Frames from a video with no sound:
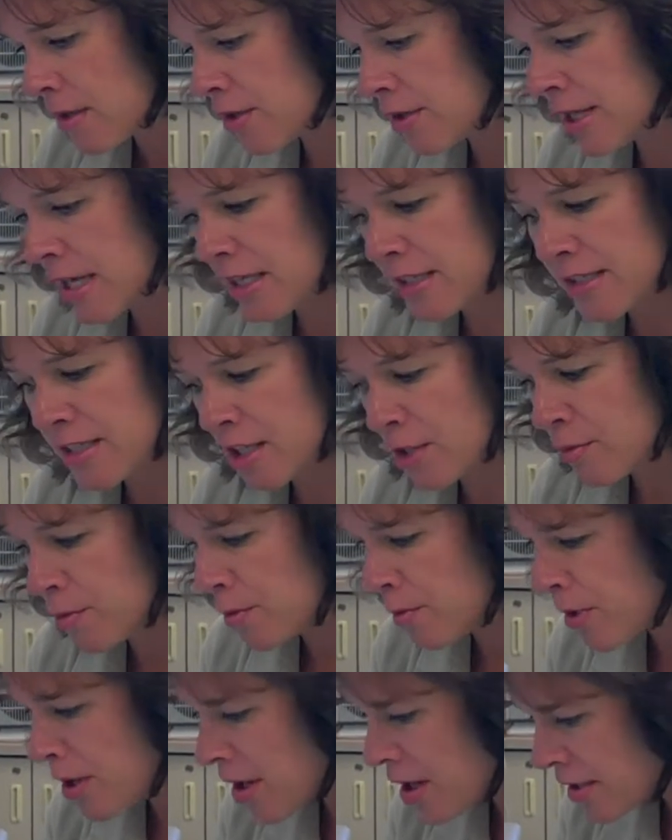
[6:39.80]
United
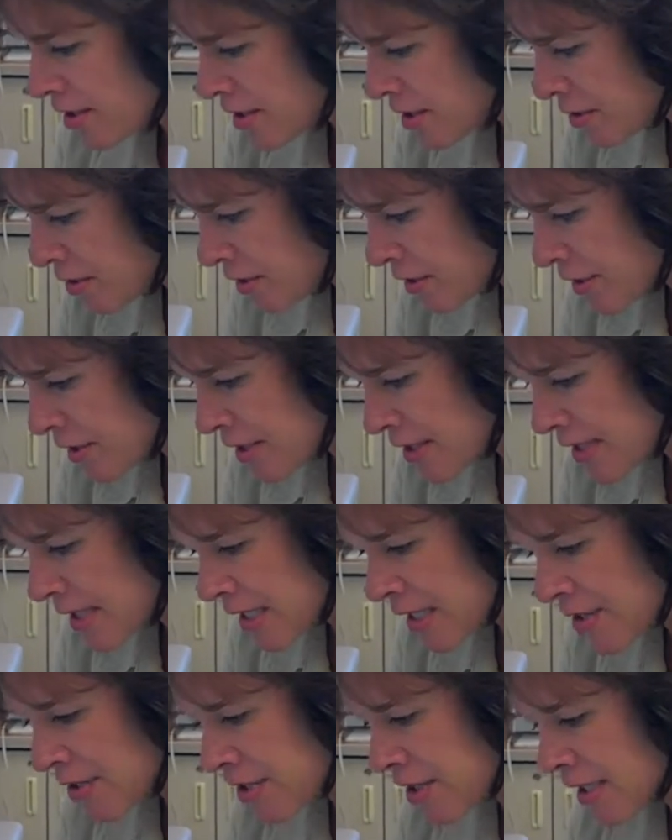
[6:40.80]
Cerebral Palsy
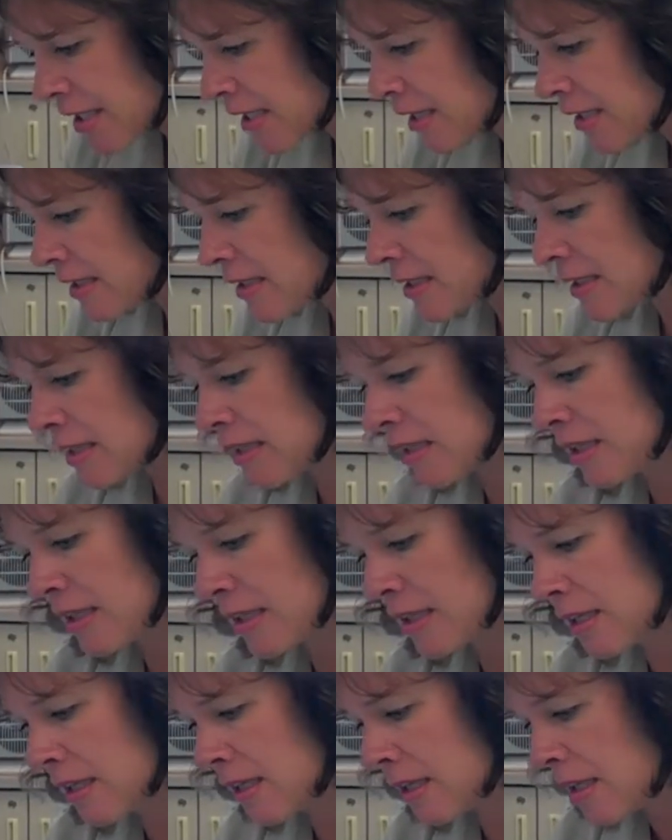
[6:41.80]
organizations,
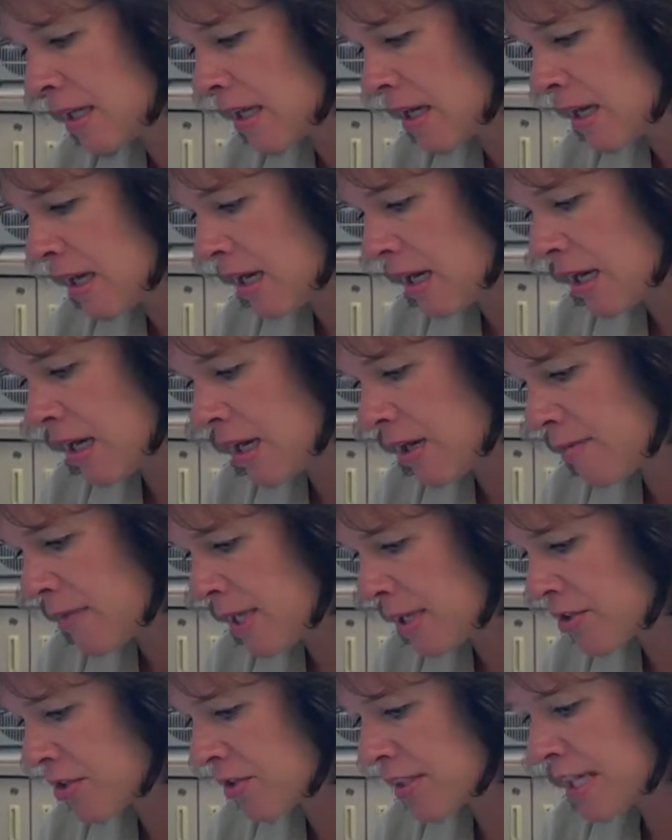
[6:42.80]
the
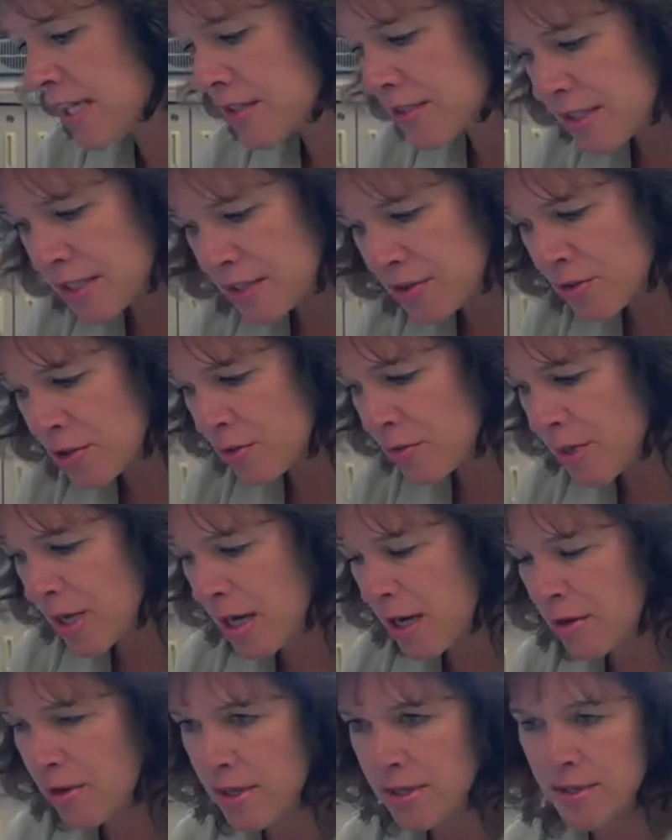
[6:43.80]
National Down Syndrome
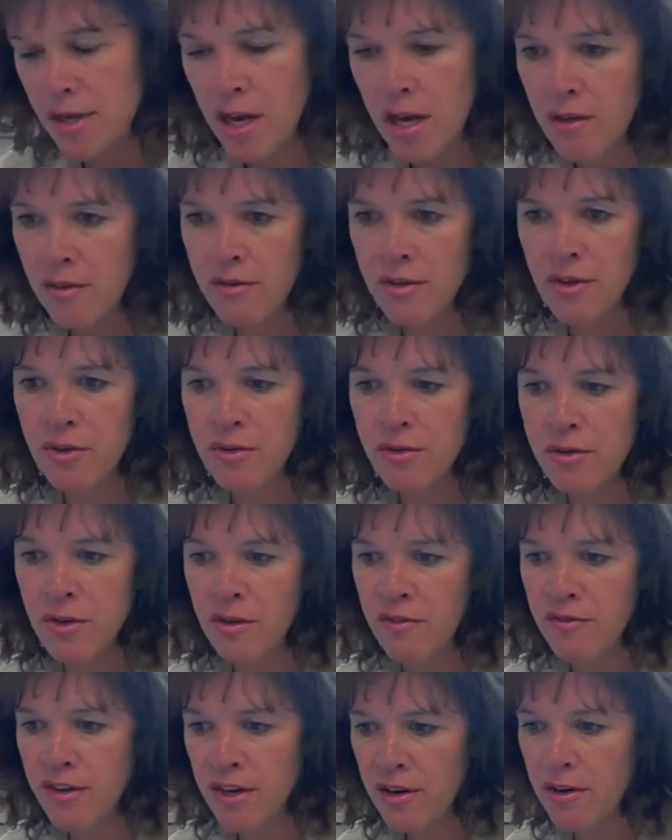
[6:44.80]
Congress. All of those
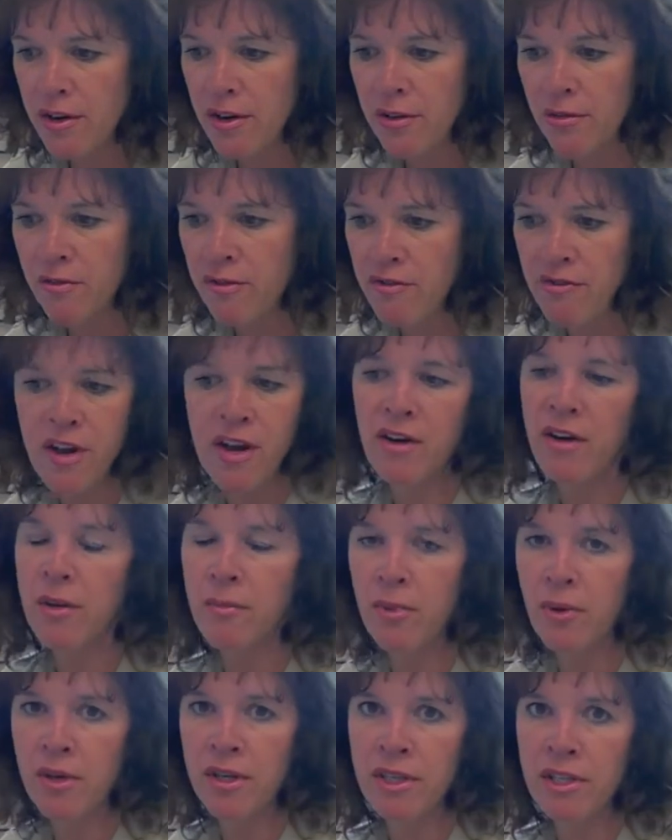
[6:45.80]
are very, very
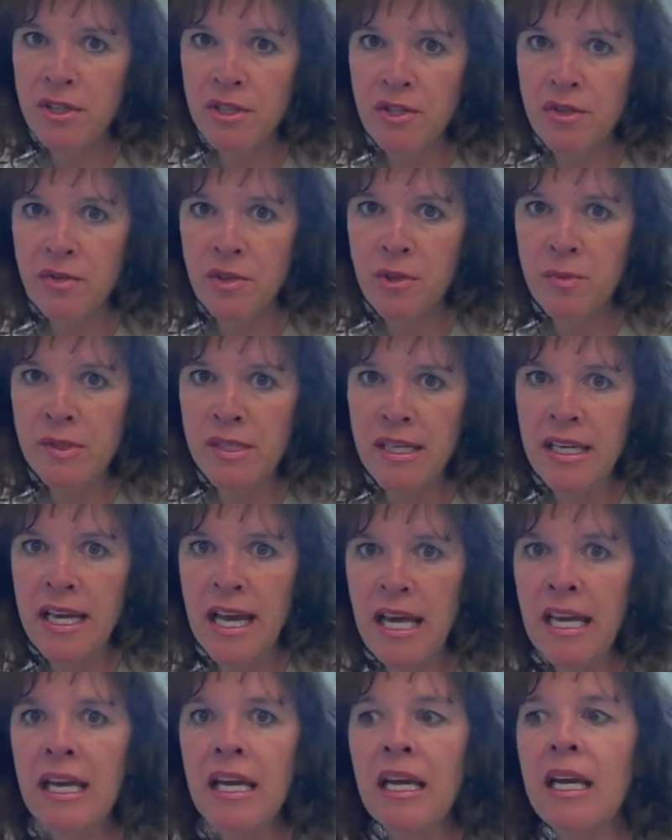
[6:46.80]
important interest groups in
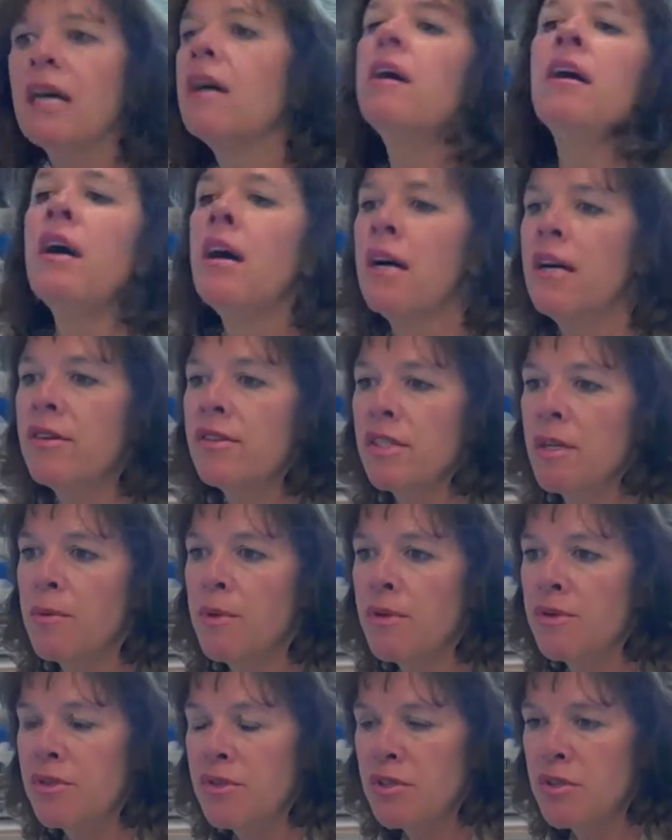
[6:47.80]
getting some
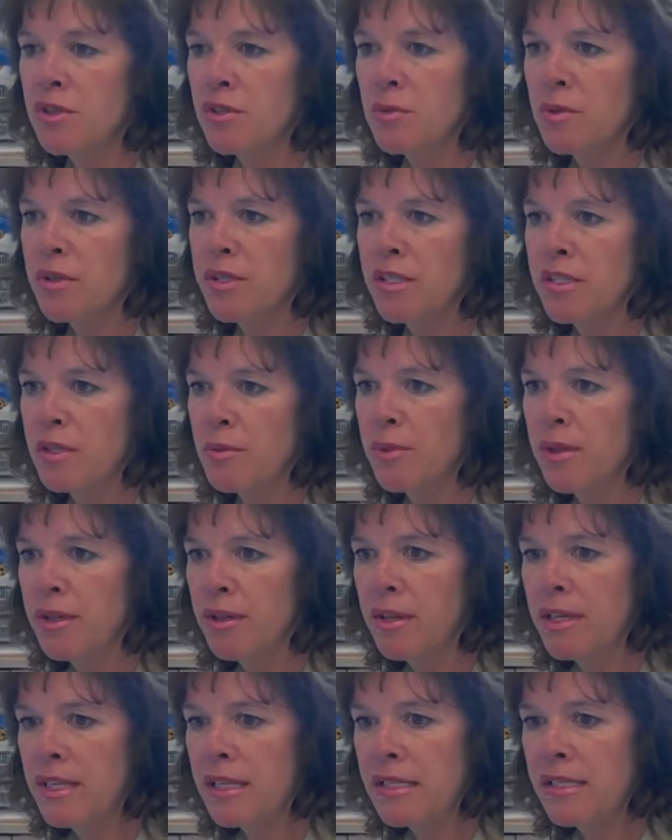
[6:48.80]
of those students with
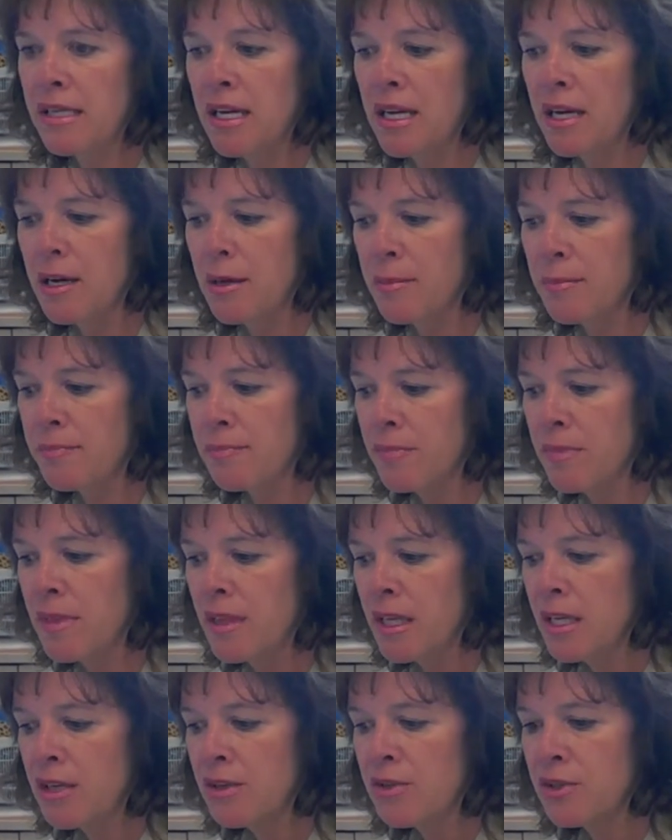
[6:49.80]
disabilities
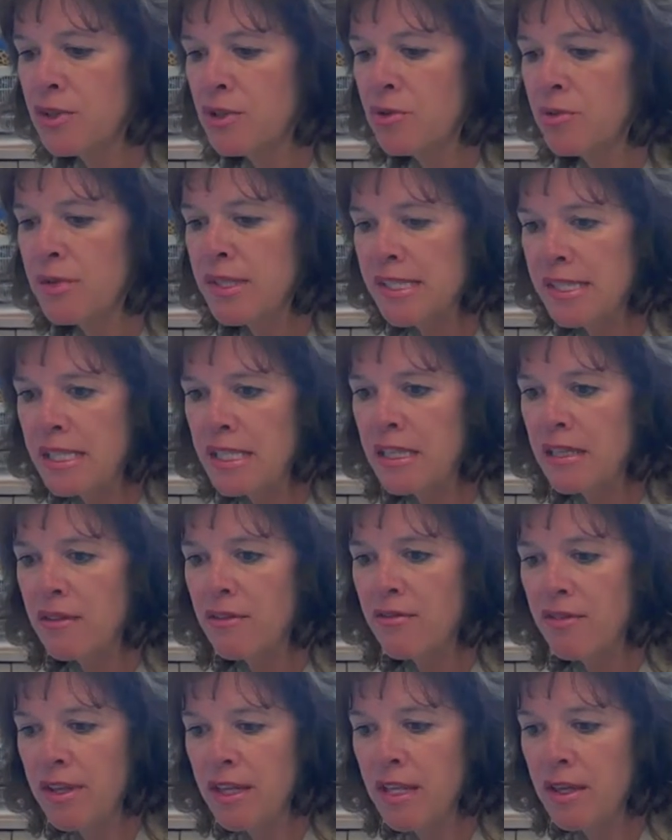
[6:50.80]
to
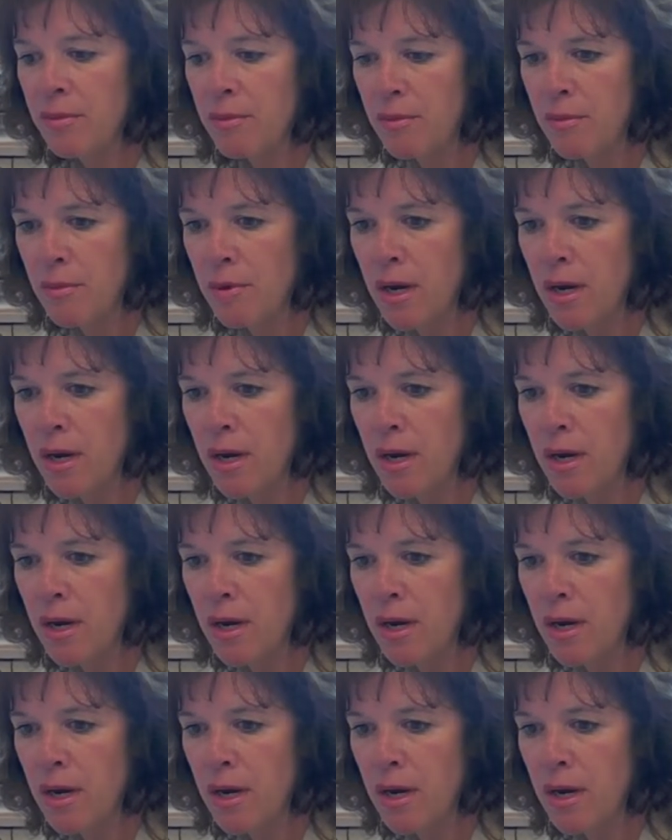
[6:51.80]
receive the